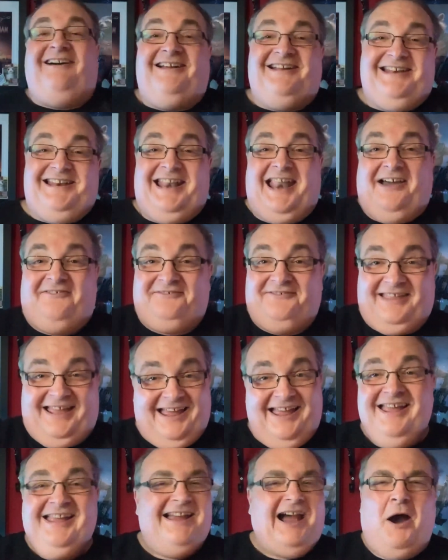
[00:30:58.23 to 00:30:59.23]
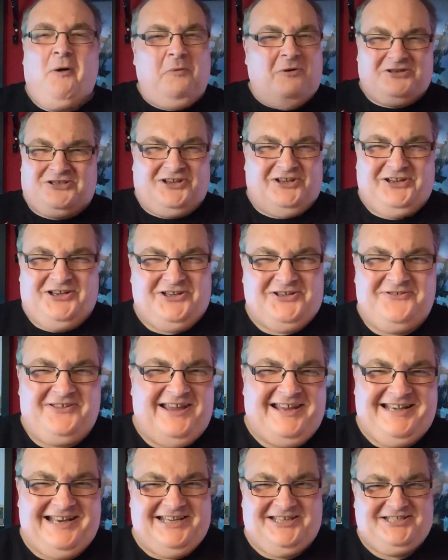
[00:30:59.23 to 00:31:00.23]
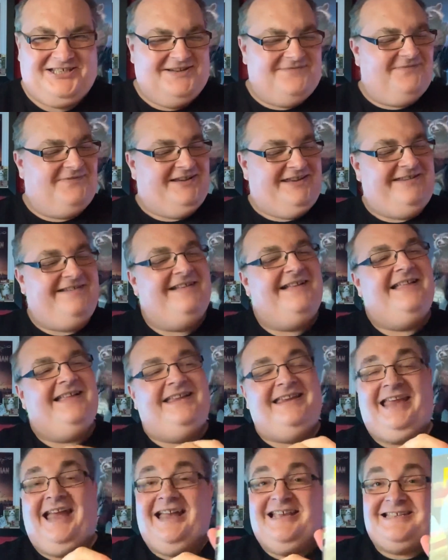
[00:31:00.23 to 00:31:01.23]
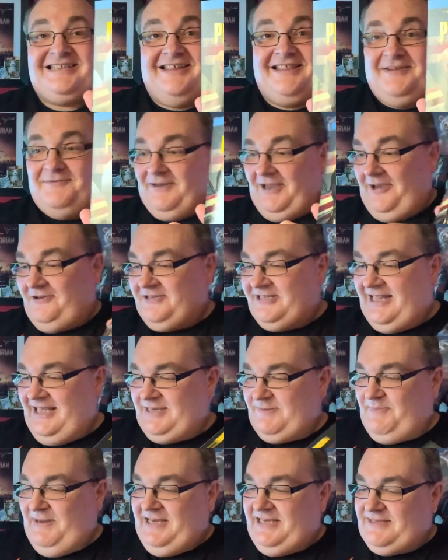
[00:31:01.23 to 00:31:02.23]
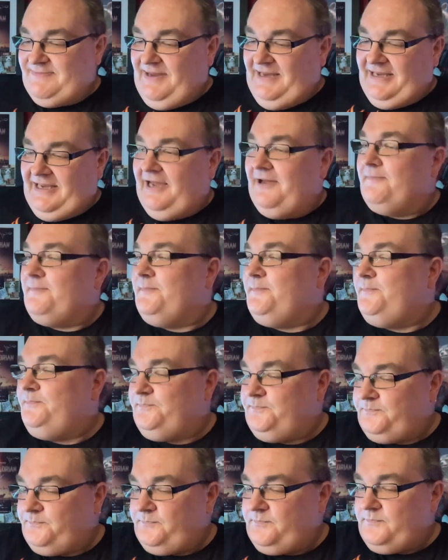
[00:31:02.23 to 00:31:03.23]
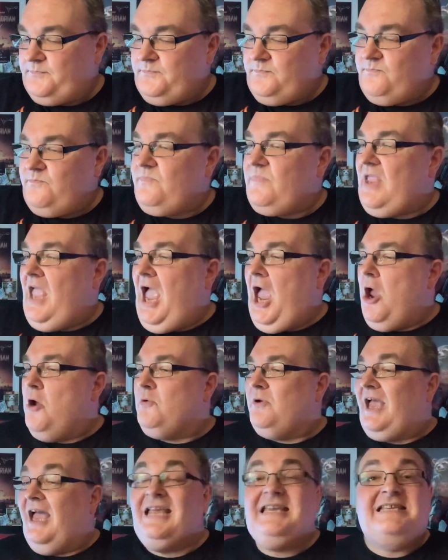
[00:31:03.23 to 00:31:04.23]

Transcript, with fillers: love that. I wasn't going to do that in HMV. Yeah, so there we go. So that's Peacemaker. Okay,